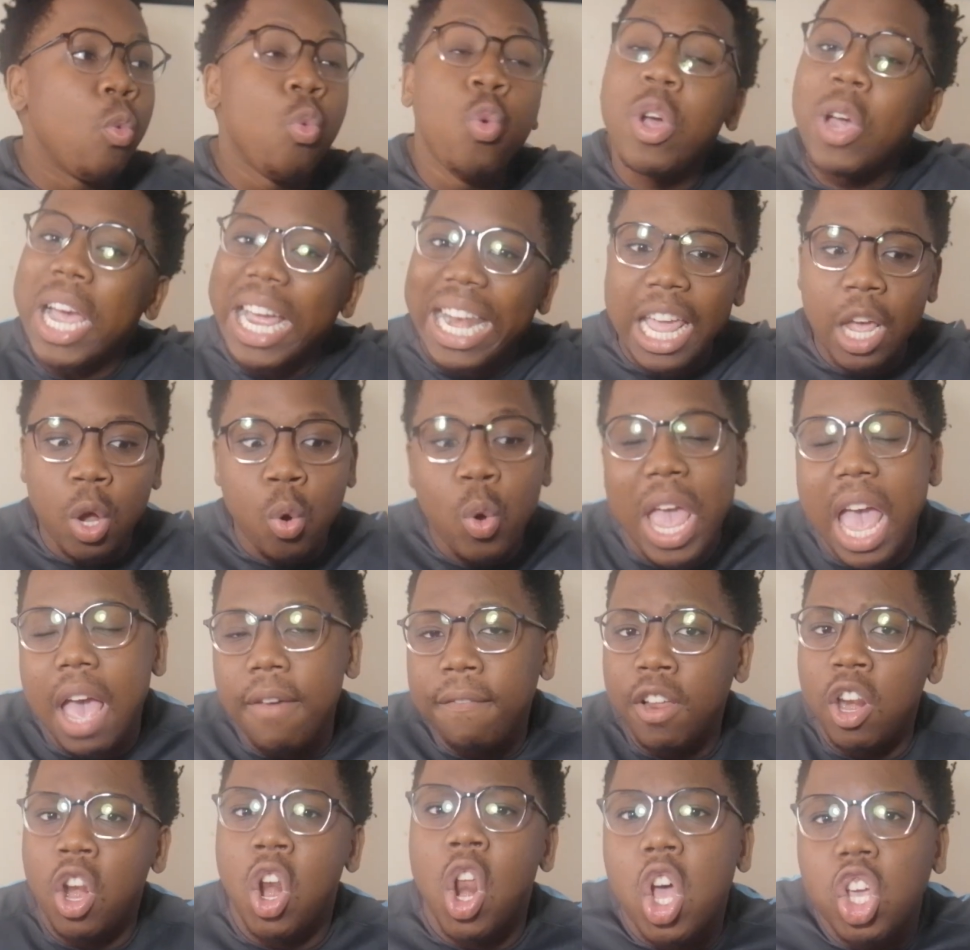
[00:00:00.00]
We
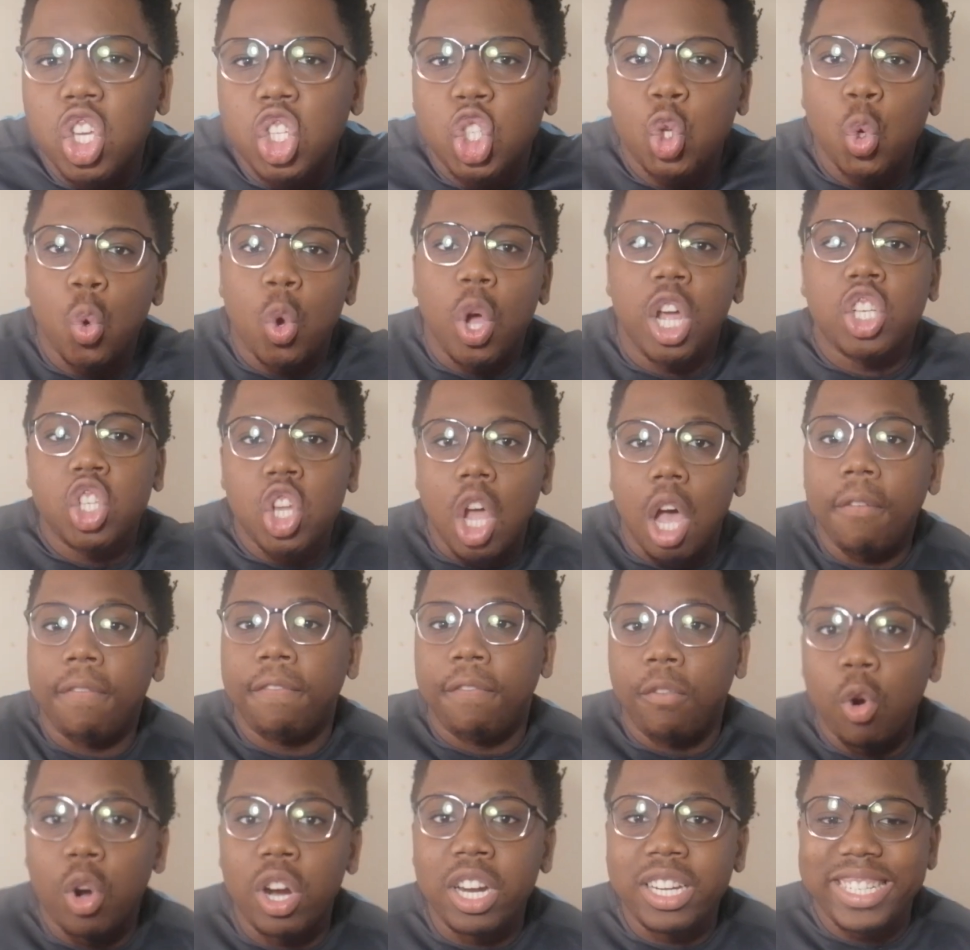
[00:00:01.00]
haven't lost to a
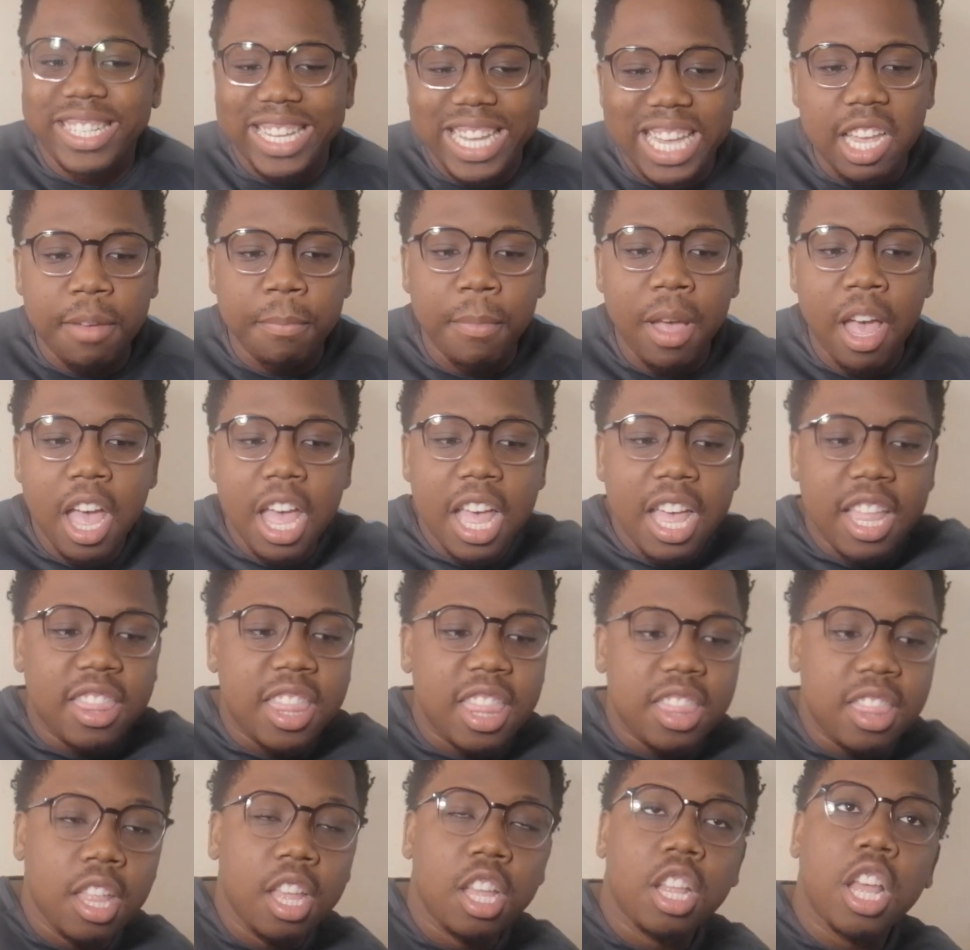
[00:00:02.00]
top four team,
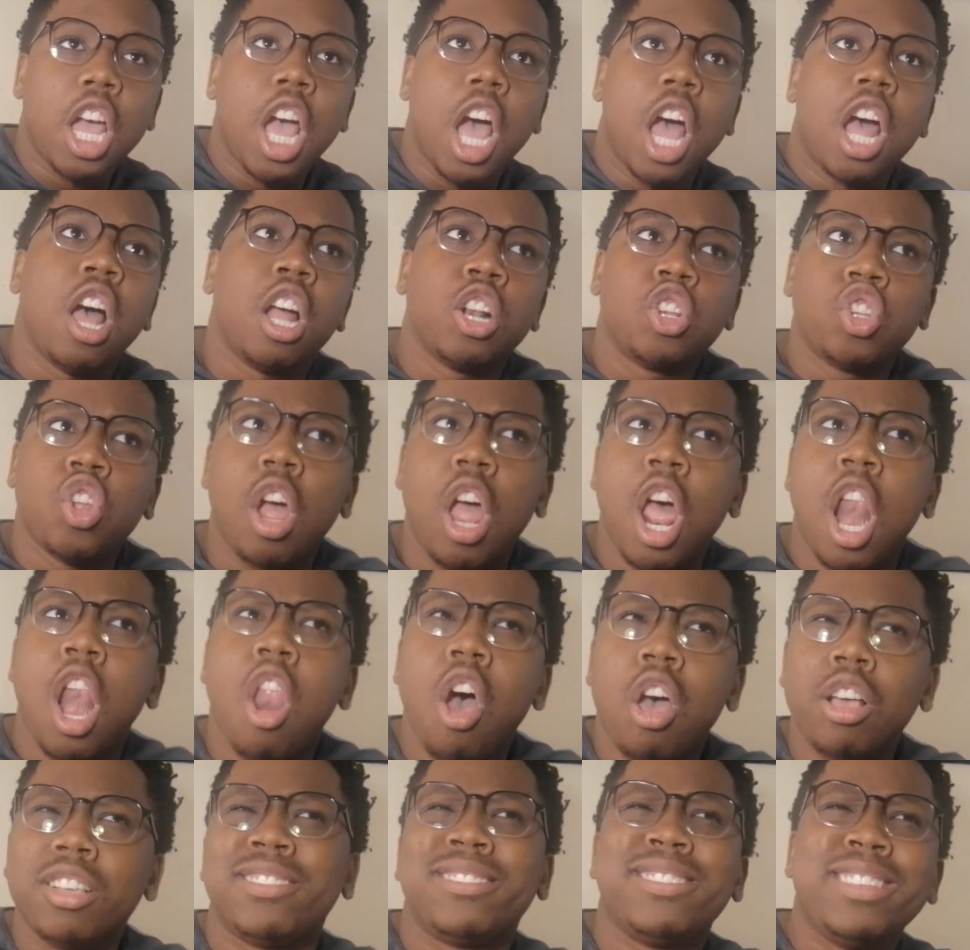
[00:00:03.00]
a
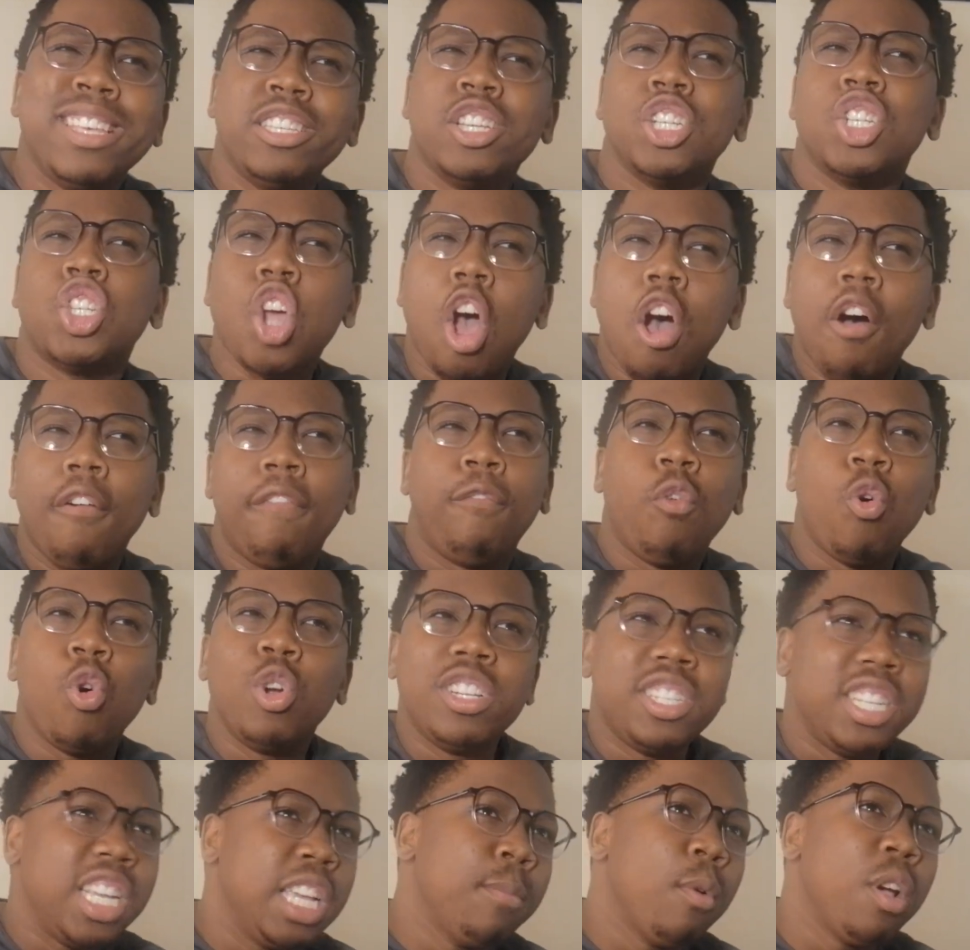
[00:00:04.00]
last season top
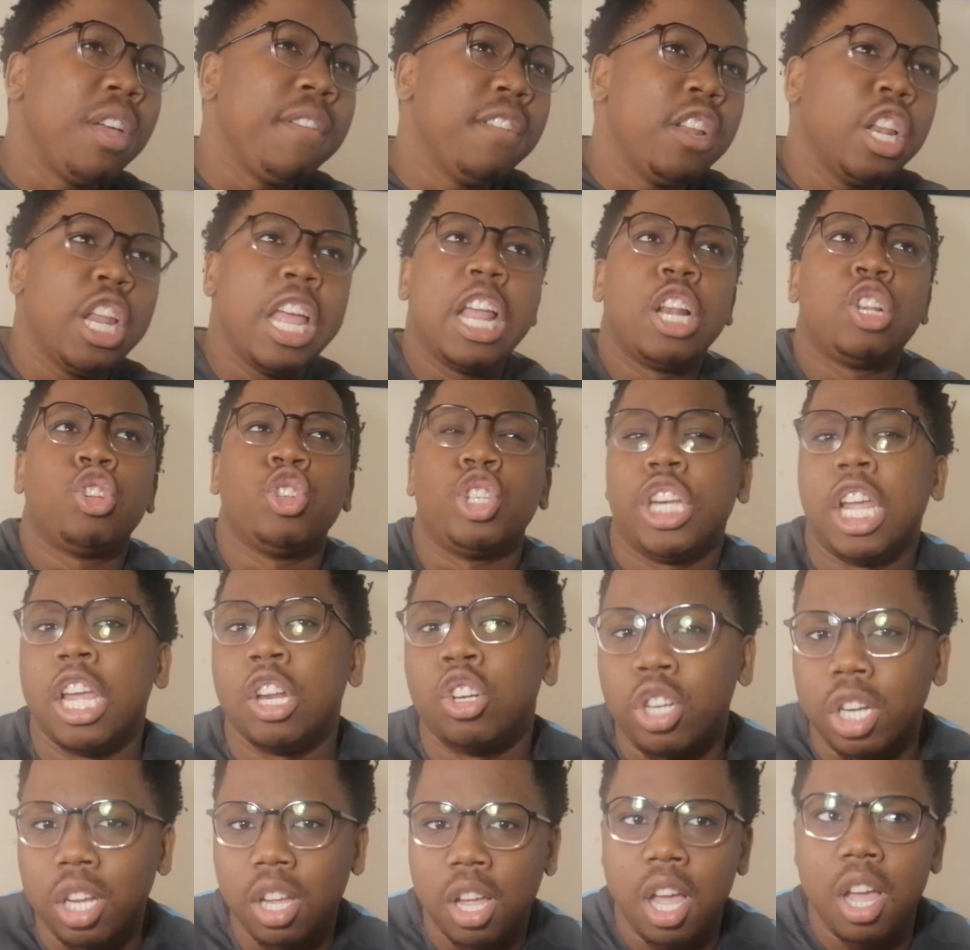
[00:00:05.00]
four team, or even a
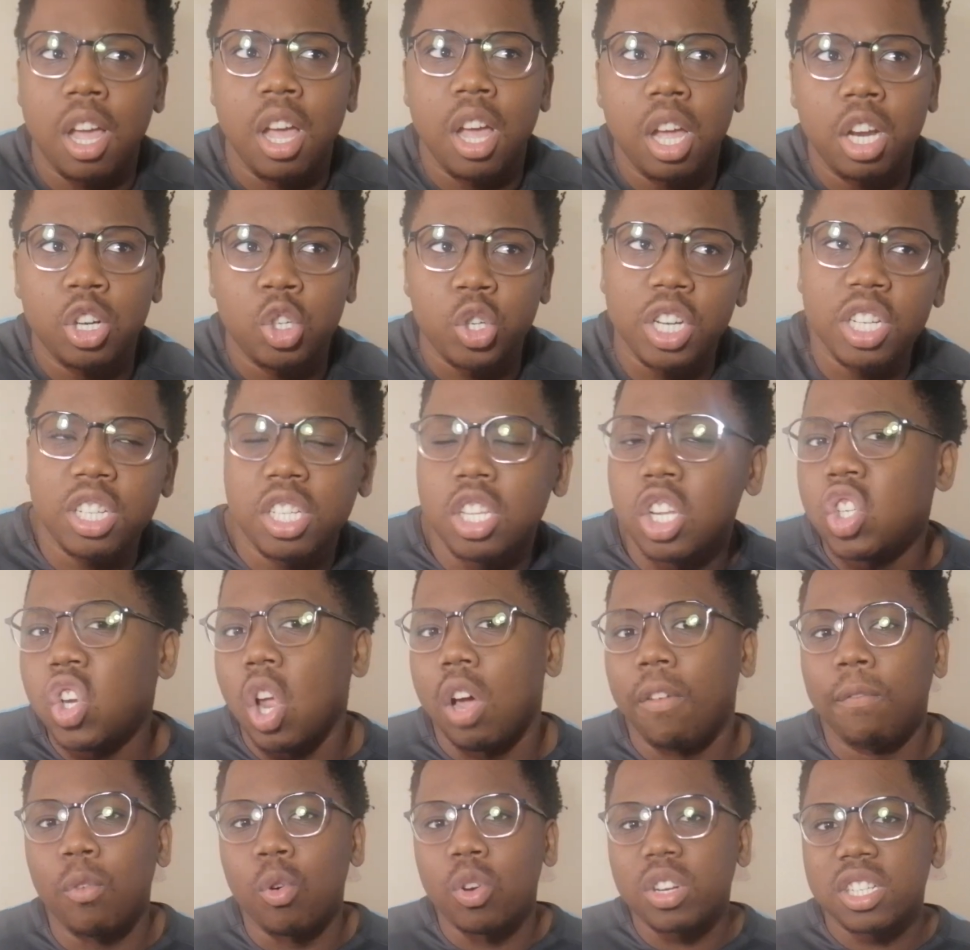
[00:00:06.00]

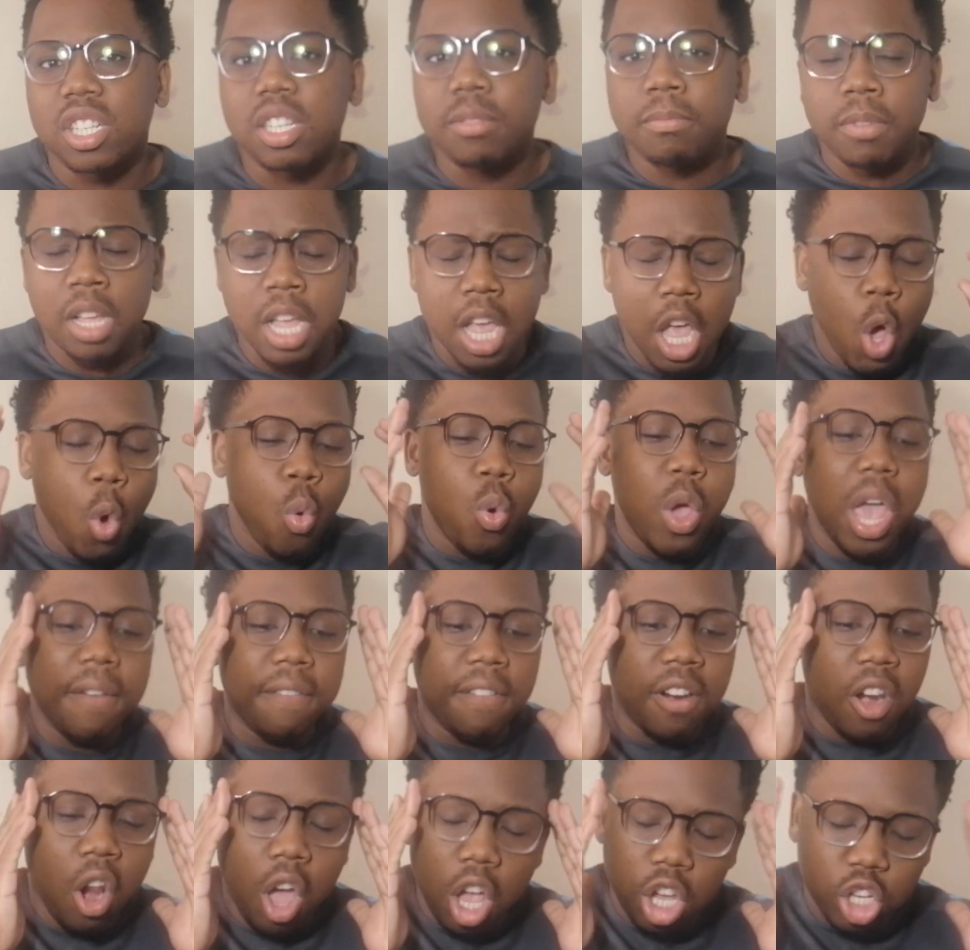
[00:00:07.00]
traditional top four team. We
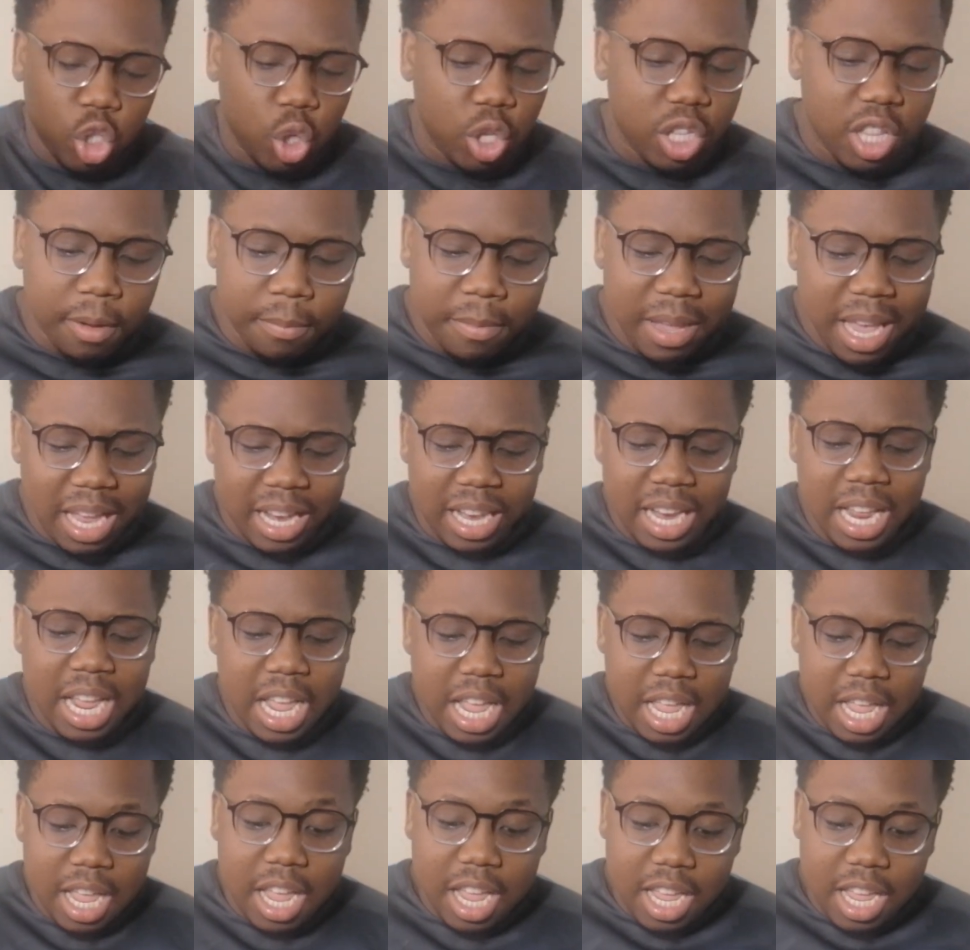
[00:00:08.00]
haven't lost to them yet.